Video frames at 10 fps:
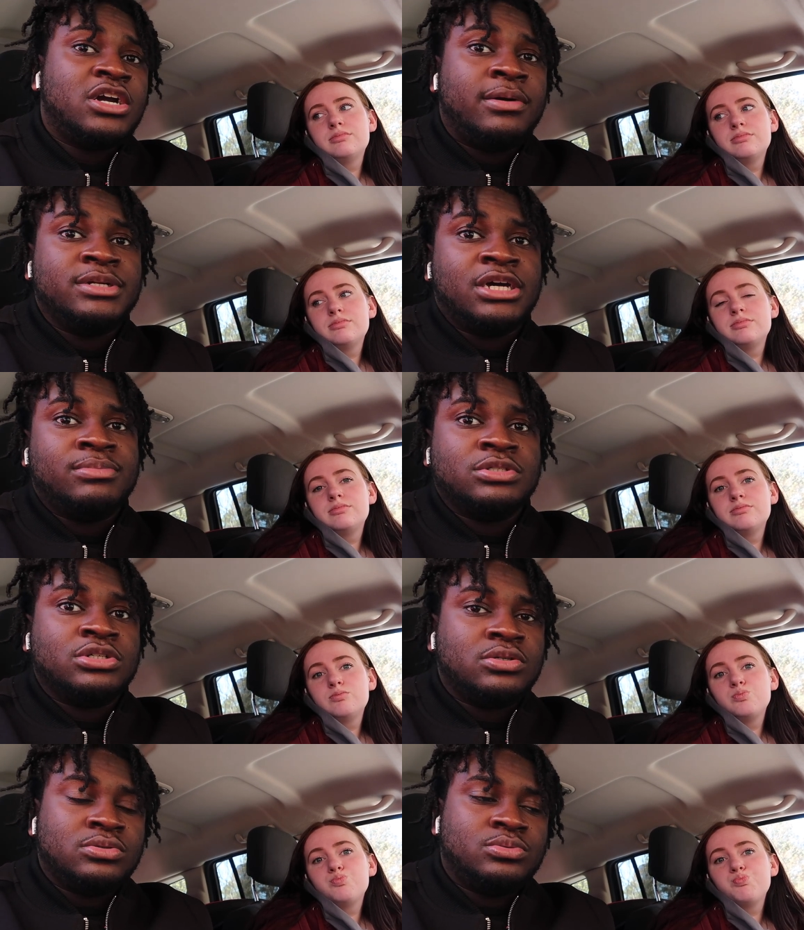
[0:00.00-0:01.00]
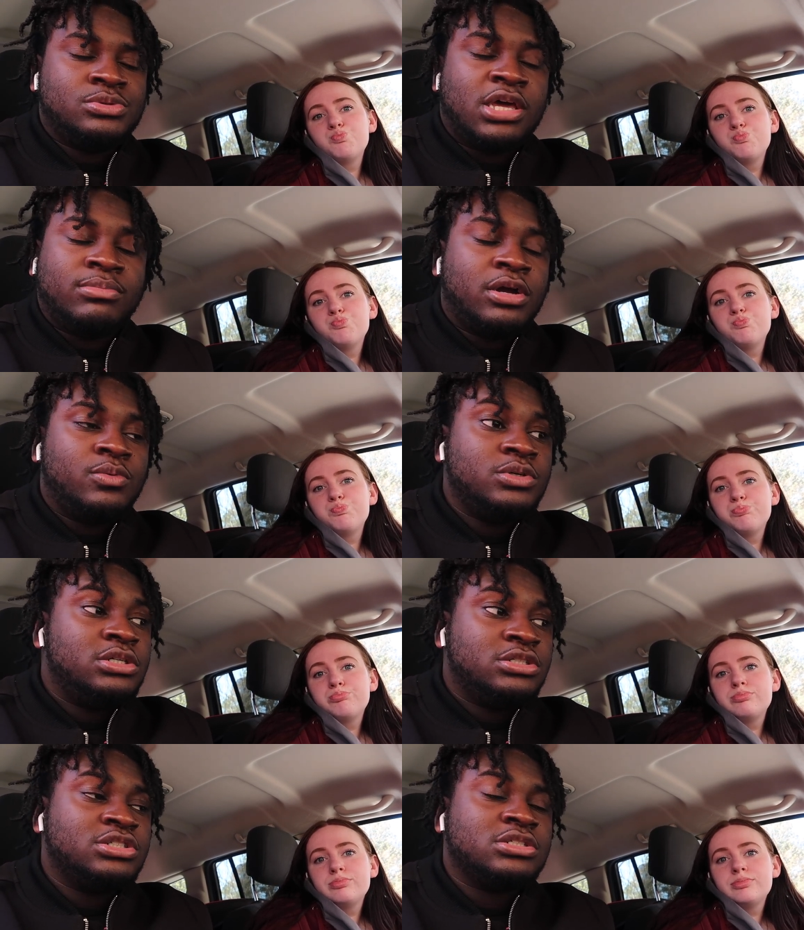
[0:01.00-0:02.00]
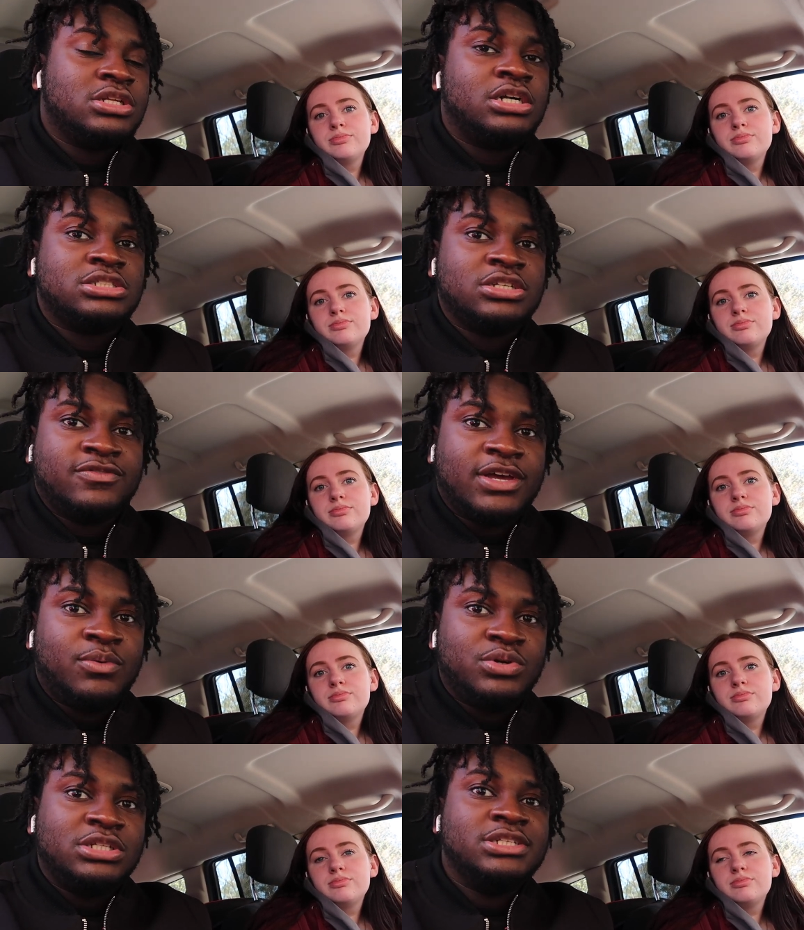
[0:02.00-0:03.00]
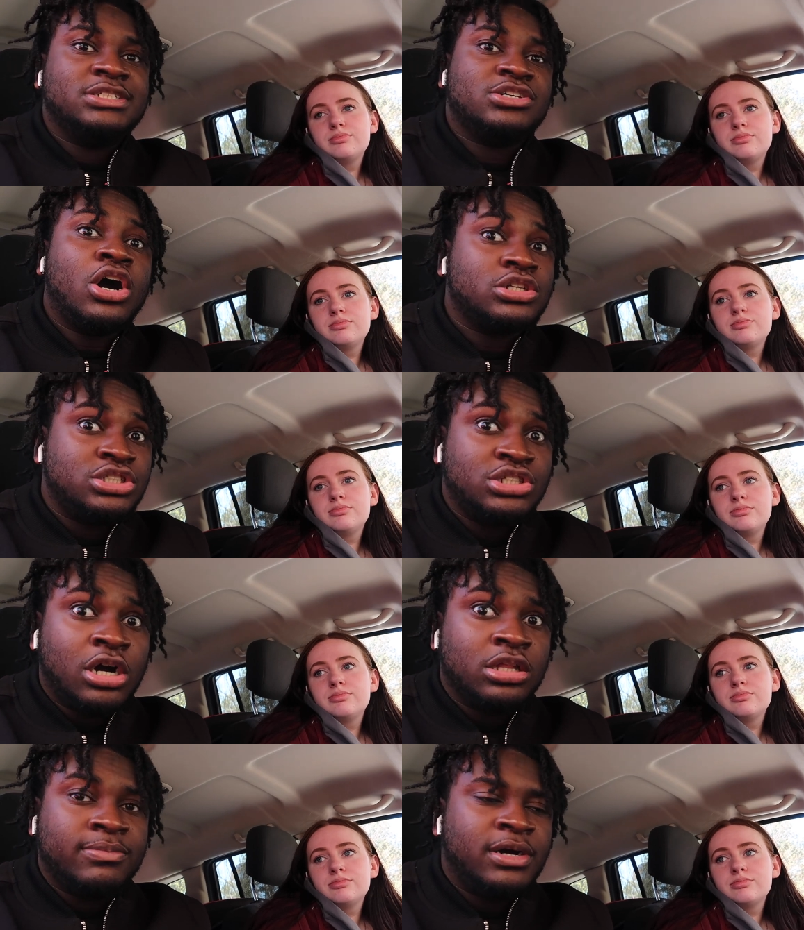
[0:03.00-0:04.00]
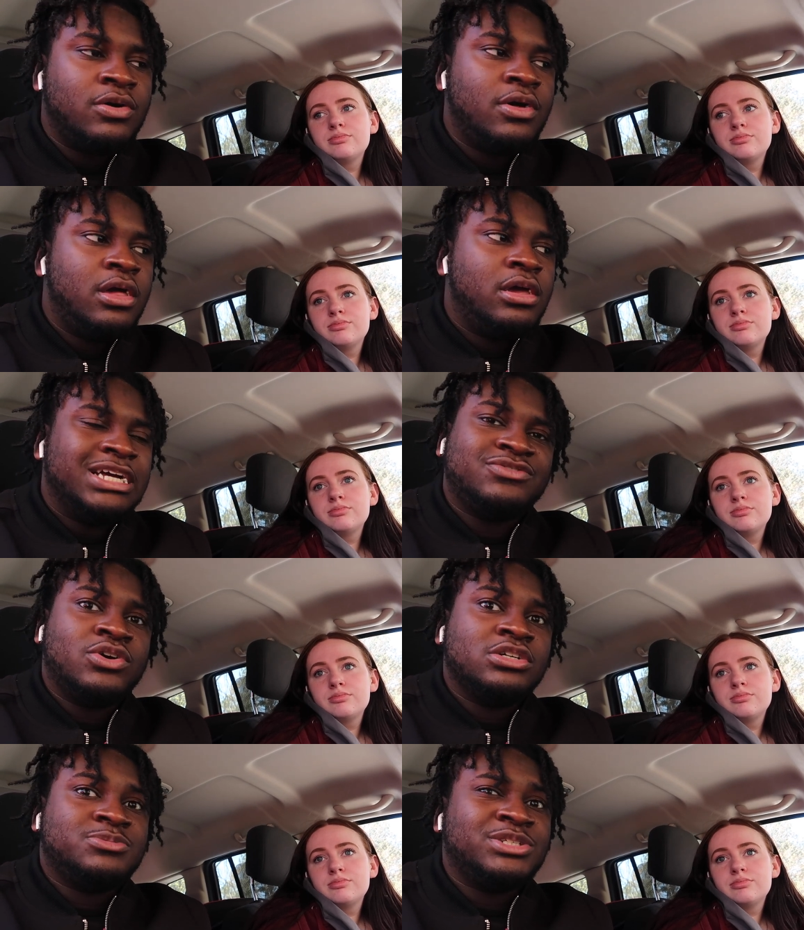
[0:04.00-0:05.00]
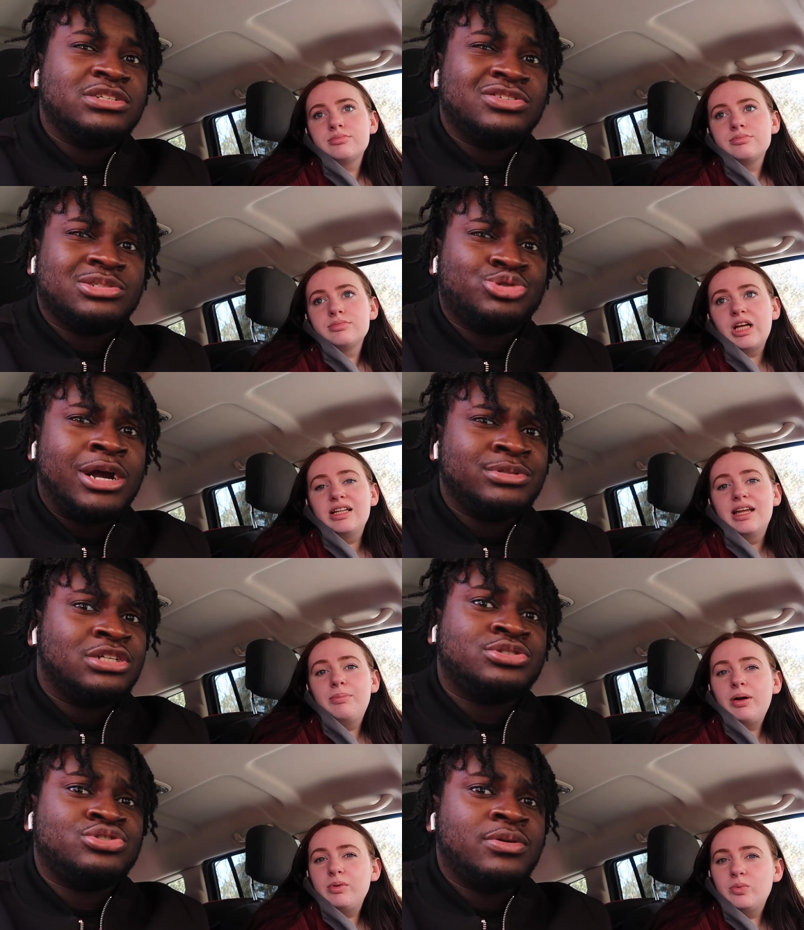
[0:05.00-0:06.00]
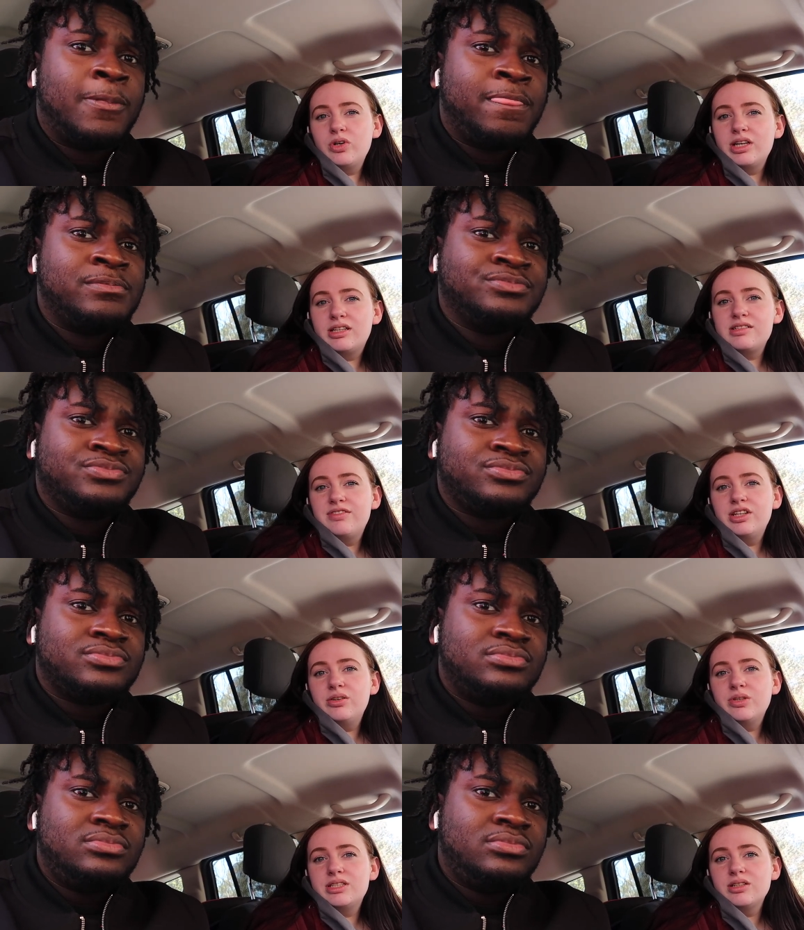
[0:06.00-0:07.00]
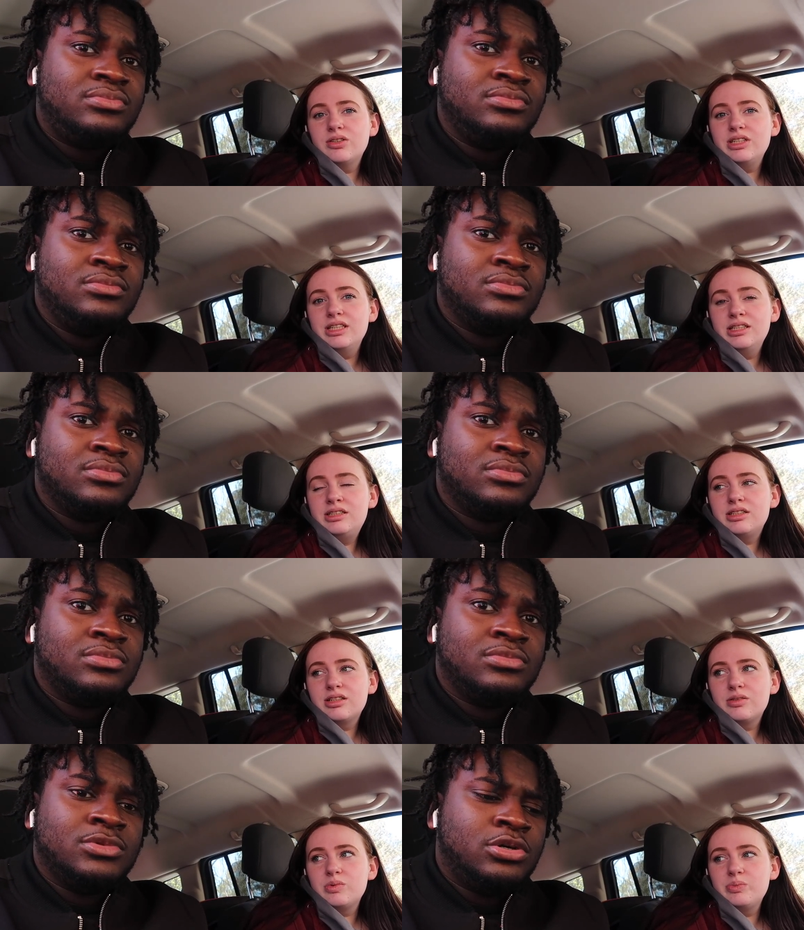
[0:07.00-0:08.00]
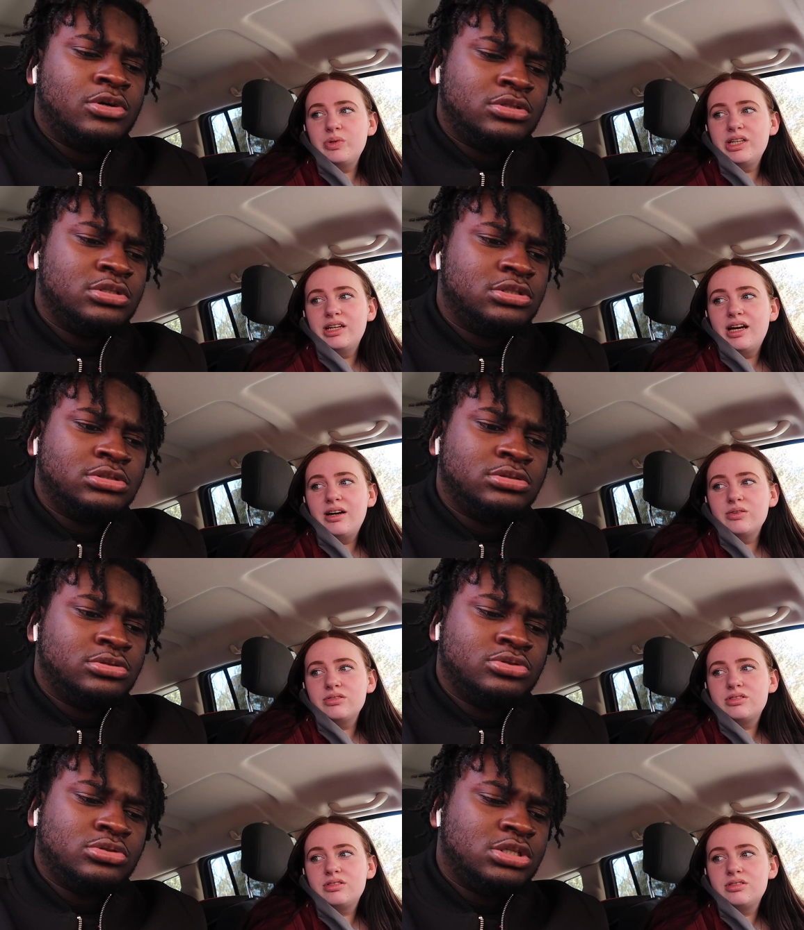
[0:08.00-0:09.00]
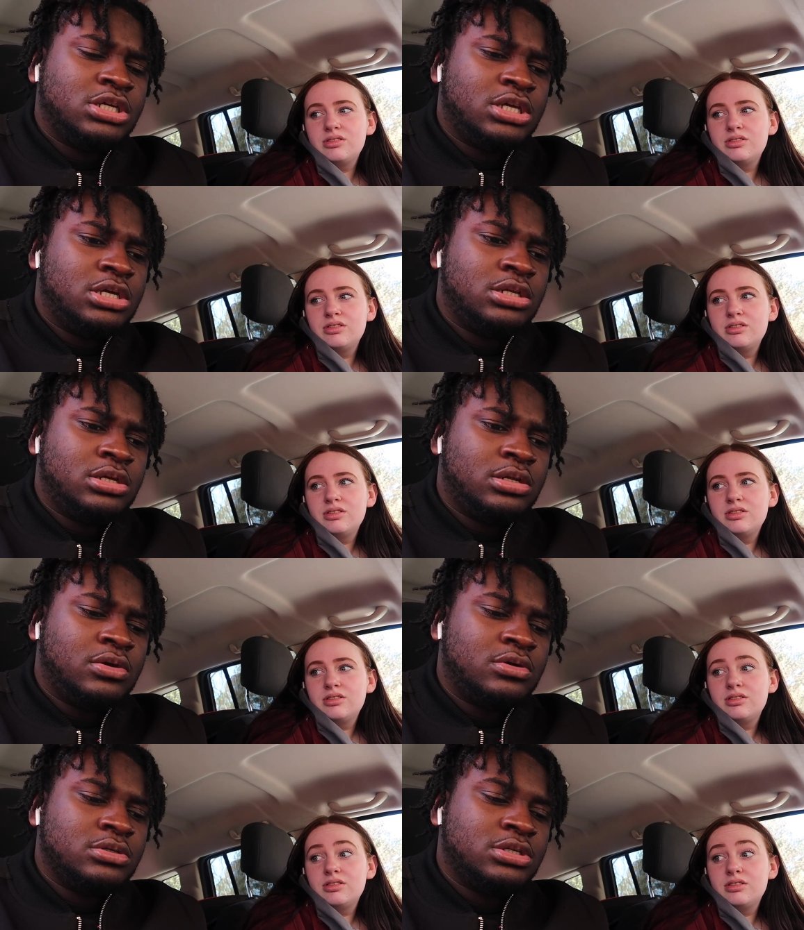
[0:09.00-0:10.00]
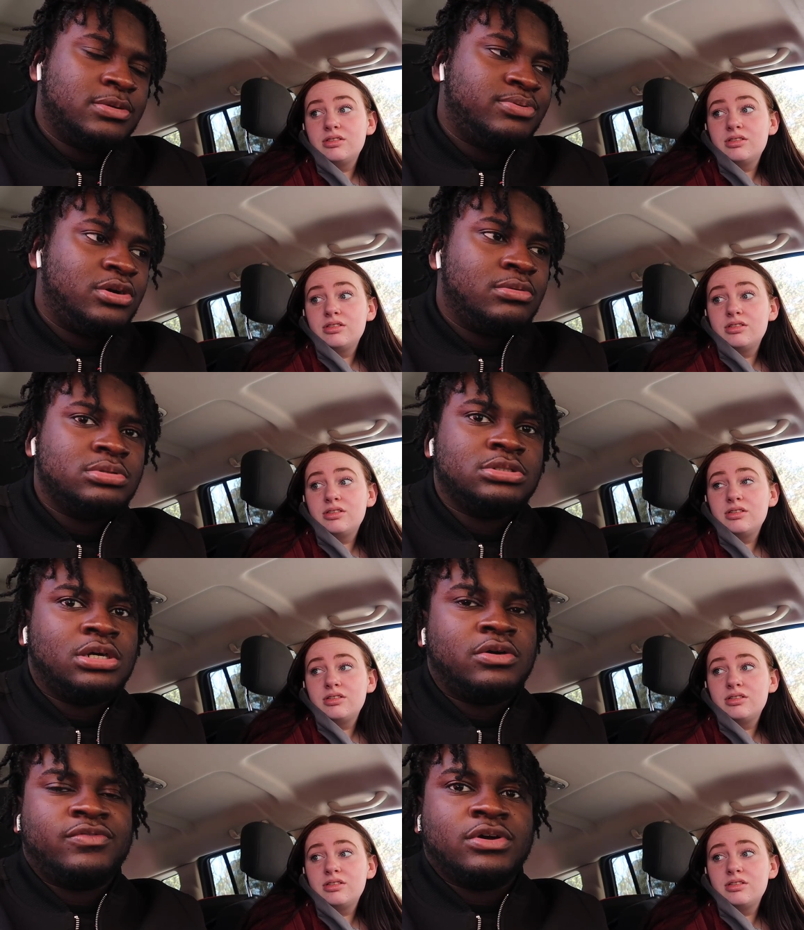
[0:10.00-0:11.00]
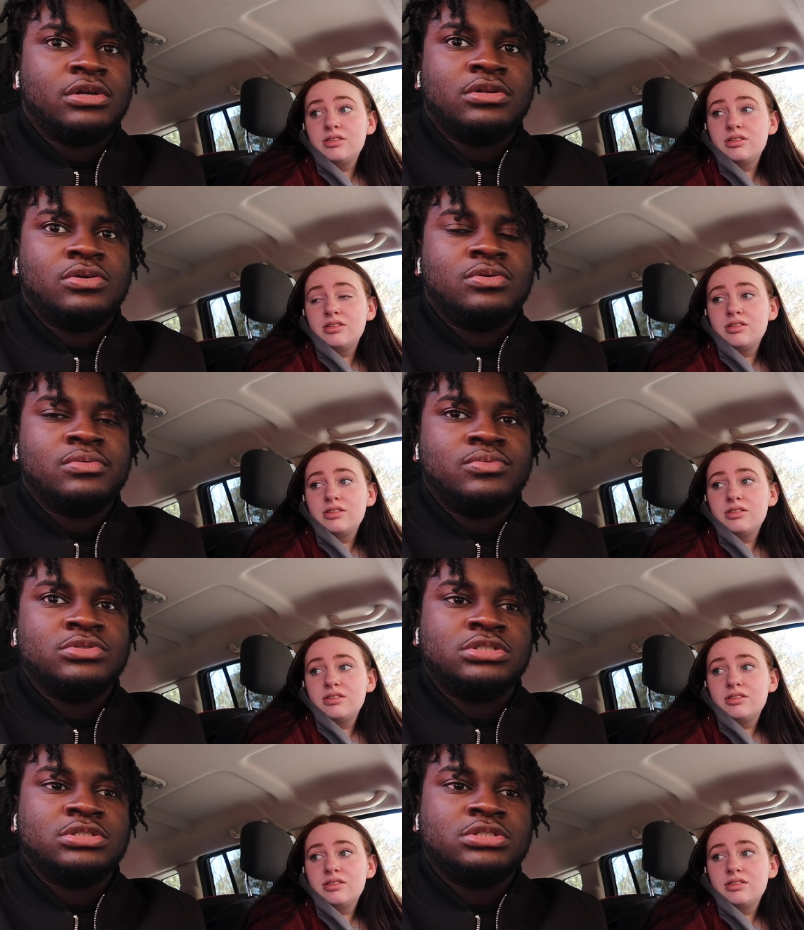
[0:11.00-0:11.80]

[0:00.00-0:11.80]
Speaker 1: comment down below. We, like, bro, we there's a lot of stuff that we need to talk to y'all about as far as especially our subscribers. They probably
Speaker 2: won't get this video until Easter. No, they're no,
Speaker 1: they're getting it. Oh yeah, probably. I don't fucking know. We'll